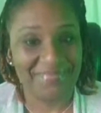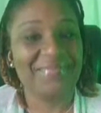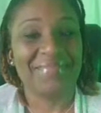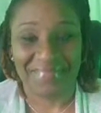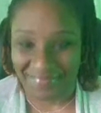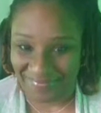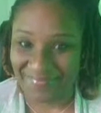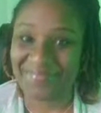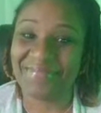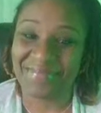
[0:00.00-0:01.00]
So,
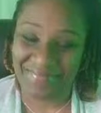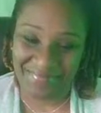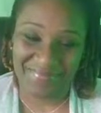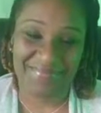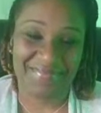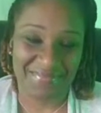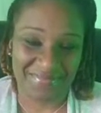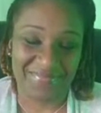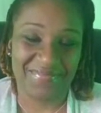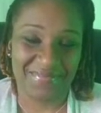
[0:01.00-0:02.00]
and honestly,
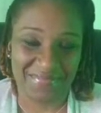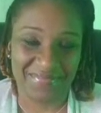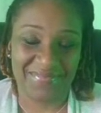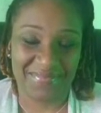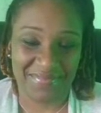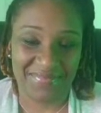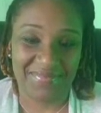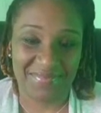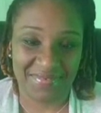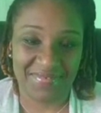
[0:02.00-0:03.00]
he's helped me to grow.
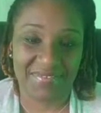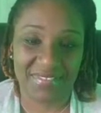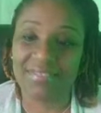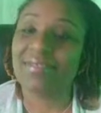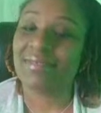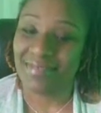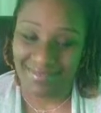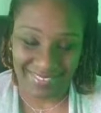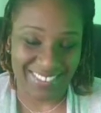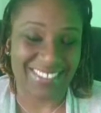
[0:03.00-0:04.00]
I might as well
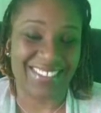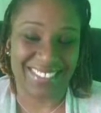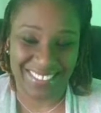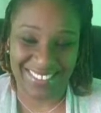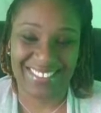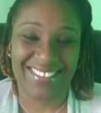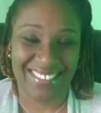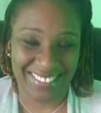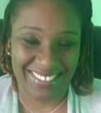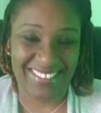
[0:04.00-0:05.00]
be honest. He
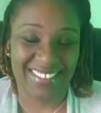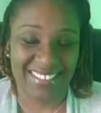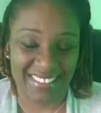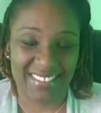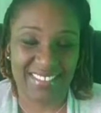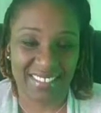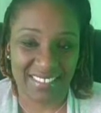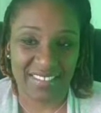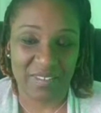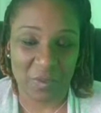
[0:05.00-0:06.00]
has really and
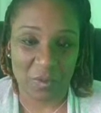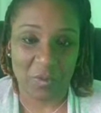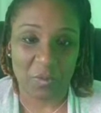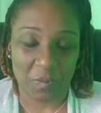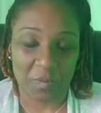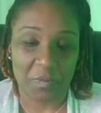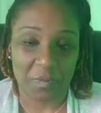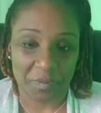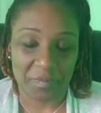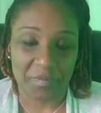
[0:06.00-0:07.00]
truly helped me to grow